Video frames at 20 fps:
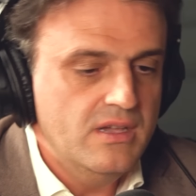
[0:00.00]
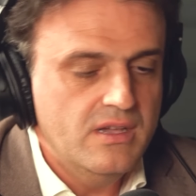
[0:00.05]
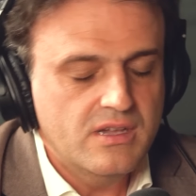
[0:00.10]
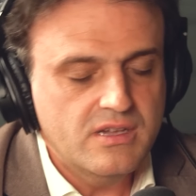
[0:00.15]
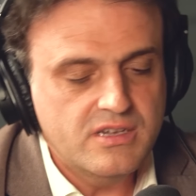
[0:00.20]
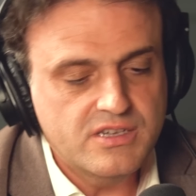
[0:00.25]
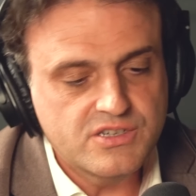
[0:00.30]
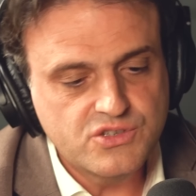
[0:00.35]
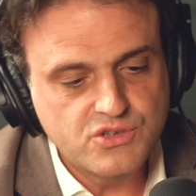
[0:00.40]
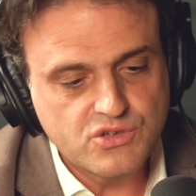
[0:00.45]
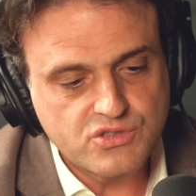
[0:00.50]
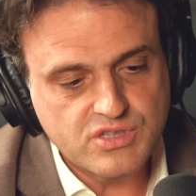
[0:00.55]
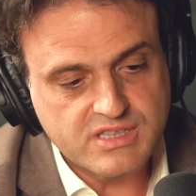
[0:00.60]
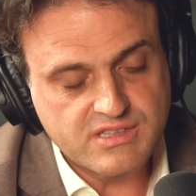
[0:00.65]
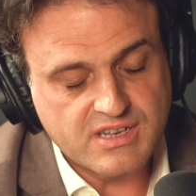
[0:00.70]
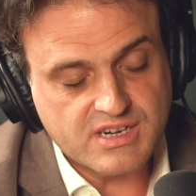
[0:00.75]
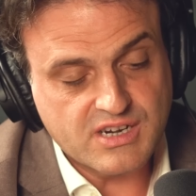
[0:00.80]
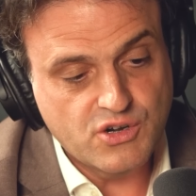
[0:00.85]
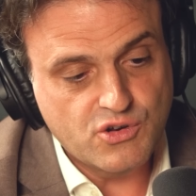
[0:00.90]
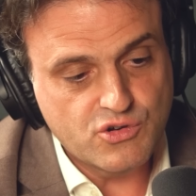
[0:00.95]
It's not a
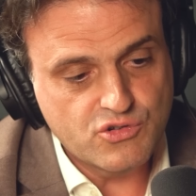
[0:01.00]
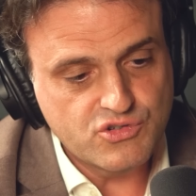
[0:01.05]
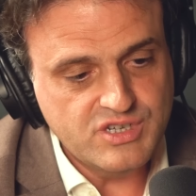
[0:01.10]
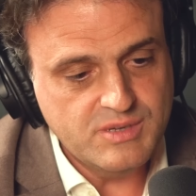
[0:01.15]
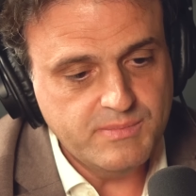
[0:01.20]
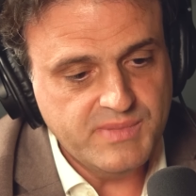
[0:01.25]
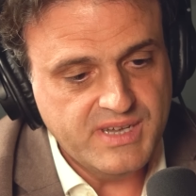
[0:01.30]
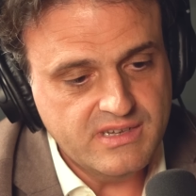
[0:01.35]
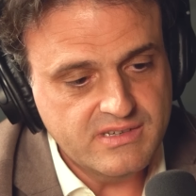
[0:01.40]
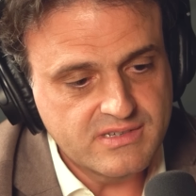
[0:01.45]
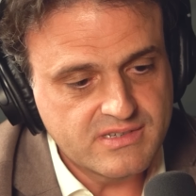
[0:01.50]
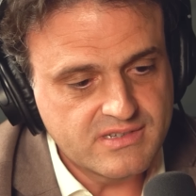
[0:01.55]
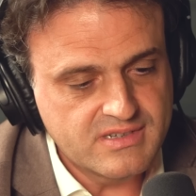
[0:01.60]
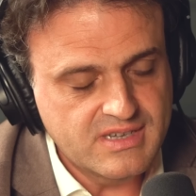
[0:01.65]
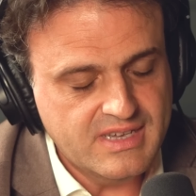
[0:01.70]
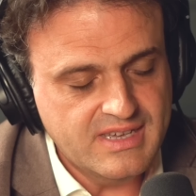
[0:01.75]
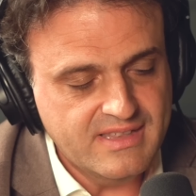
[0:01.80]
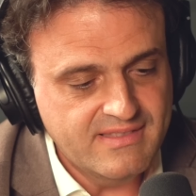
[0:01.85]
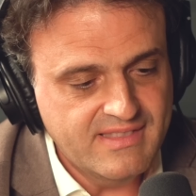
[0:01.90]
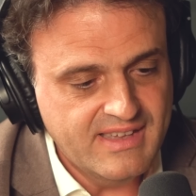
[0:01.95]
technology based
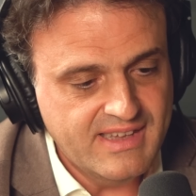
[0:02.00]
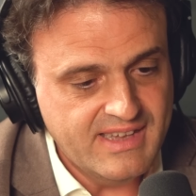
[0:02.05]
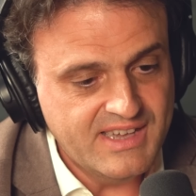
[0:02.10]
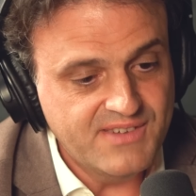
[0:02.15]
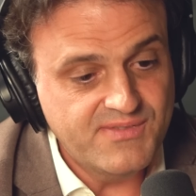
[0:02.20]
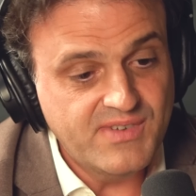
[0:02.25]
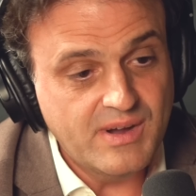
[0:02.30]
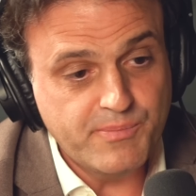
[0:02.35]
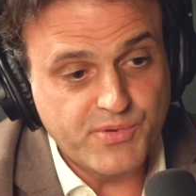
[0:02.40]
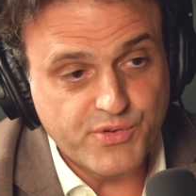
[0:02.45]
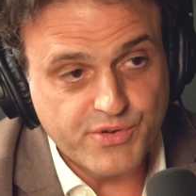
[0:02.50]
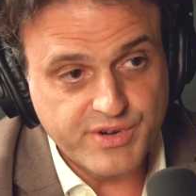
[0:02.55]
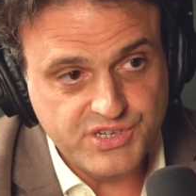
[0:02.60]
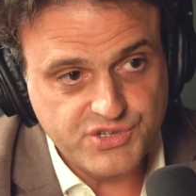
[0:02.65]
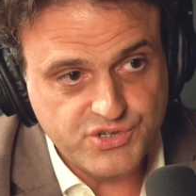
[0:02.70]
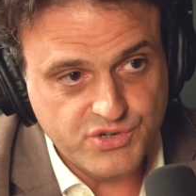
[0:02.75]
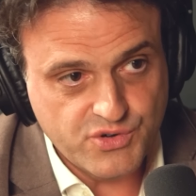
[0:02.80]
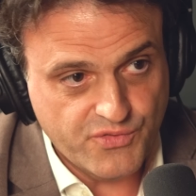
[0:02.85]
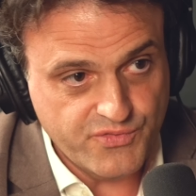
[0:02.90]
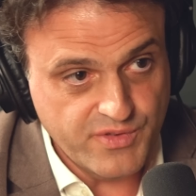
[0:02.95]
in the
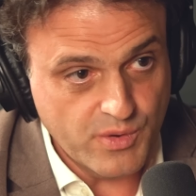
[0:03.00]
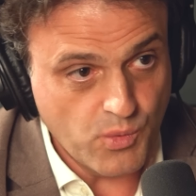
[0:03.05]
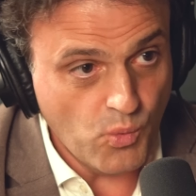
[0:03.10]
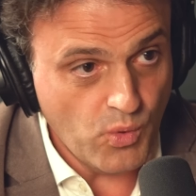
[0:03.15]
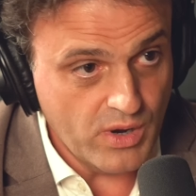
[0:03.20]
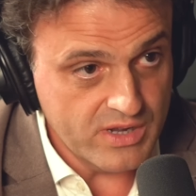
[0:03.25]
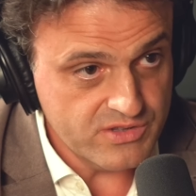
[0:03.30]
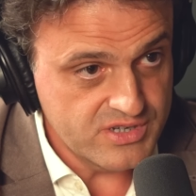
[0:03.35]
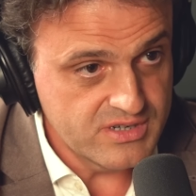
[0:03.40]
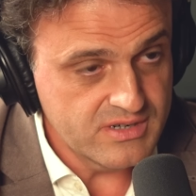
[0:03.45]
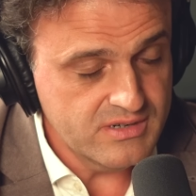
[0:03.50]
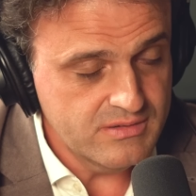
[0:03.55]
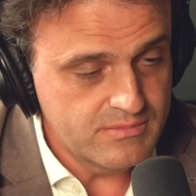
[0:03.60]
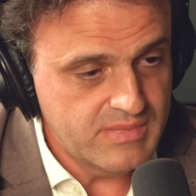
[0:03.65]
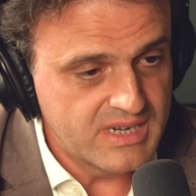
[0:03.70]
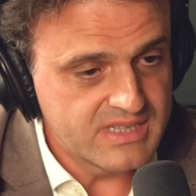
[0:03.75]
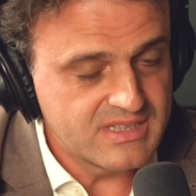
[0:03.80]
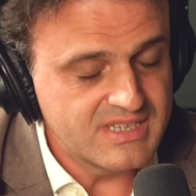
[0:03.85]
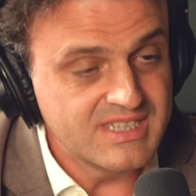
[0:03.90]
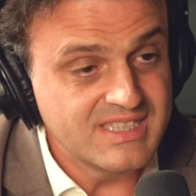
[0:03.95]
evaporation of the water,
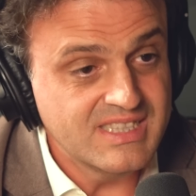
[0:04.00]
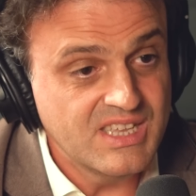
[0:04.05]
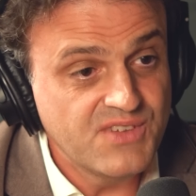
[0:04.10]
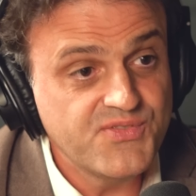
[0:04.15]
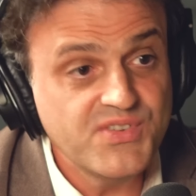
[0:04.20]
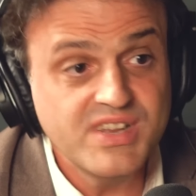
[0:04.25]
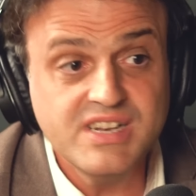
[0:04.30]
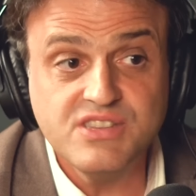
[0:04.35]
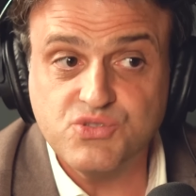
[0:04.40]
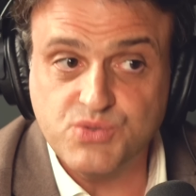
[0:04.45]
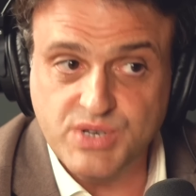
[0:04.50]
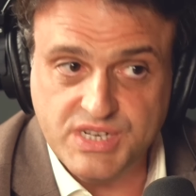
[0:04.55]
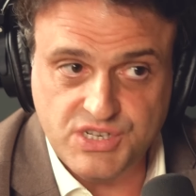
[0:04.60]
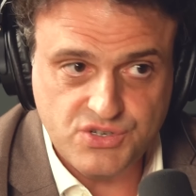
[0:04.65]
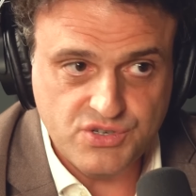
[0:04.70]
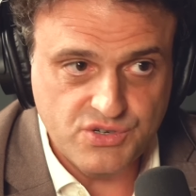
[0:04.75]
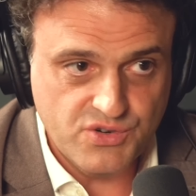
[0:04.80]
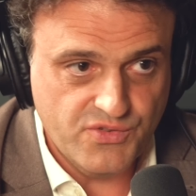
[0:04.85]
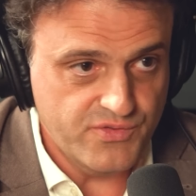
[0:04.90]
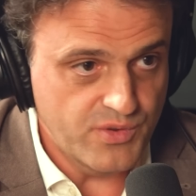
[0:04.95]
but in the
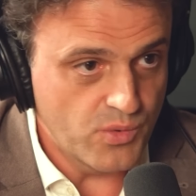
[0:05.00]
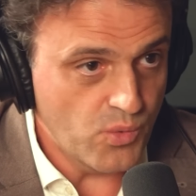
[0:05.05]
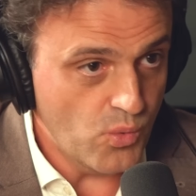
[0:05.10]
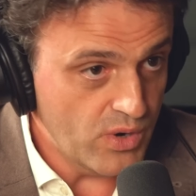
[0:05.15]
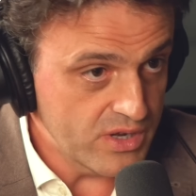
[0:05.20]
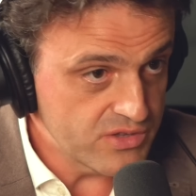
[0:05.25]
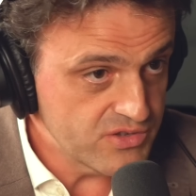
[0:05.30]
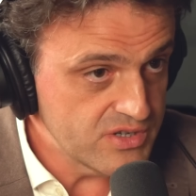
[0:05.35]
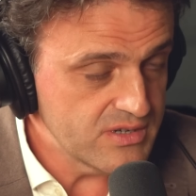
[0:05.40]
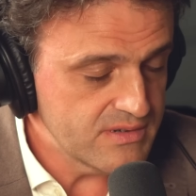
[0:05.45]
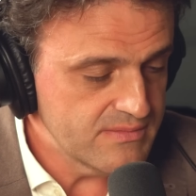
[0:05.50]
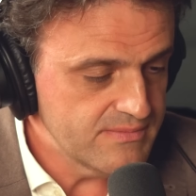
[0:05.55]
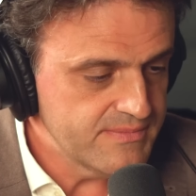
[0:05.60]
filtration of the water.